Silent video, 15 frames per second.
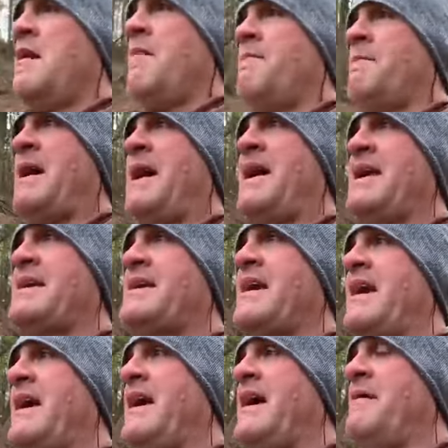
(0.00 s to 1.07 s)
my
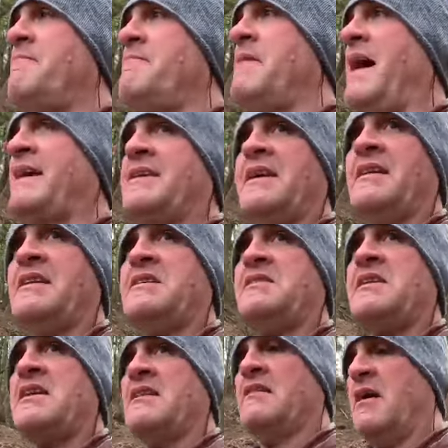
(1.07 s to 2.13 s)
um, Achilles
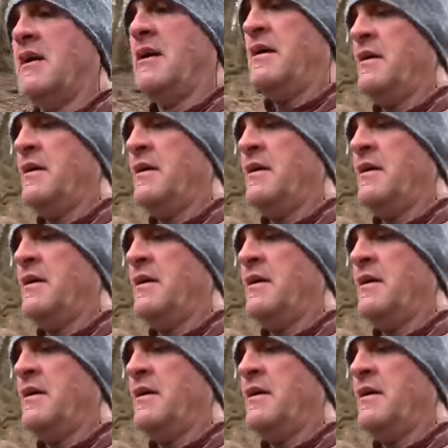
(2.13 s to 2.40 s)
heel,